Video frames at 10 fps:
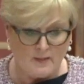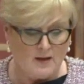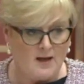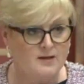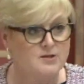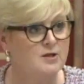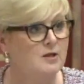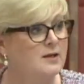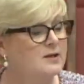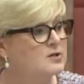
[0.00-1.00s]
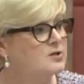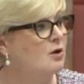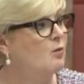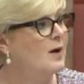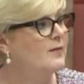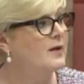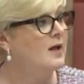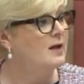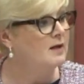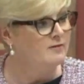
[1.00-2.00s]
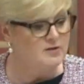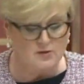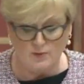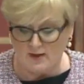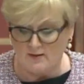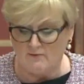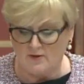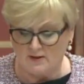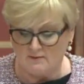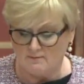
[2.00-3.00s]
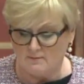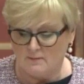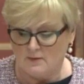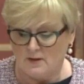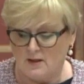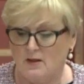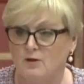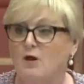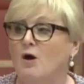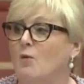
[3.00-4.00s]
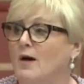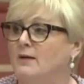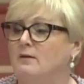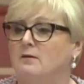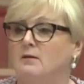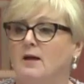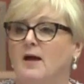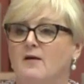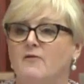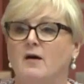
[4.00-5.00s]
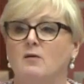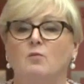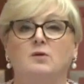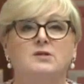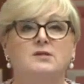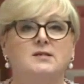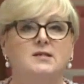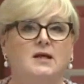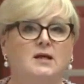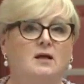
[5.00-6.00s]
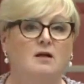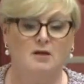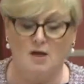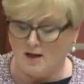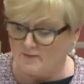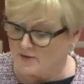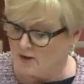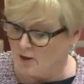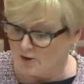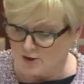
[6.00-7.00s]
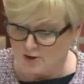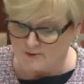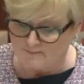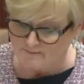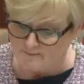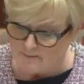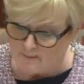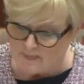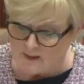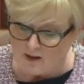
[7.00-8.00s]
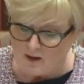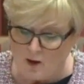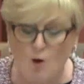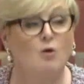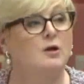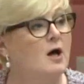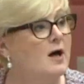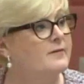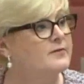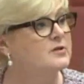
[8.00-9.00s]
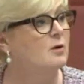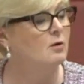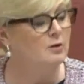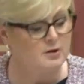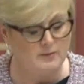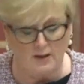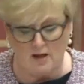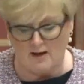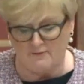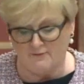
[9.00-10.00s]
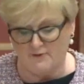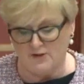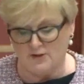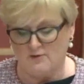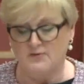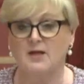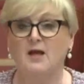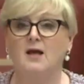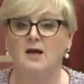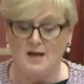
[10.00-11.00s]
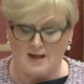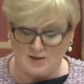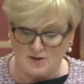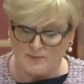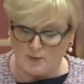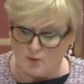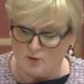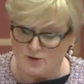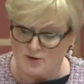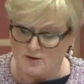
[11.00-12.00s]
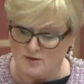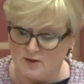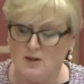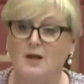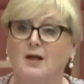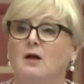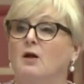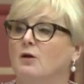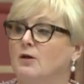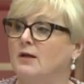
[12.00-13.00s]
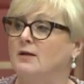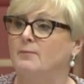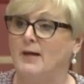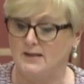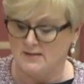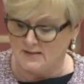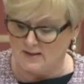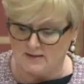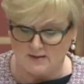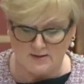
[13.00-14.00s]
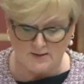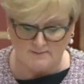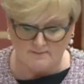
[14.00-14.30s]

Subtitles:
and it's not one that any of us would envy. No one ever wants to see lives lost. All lives, all human life deserves care and support, including Palestinians.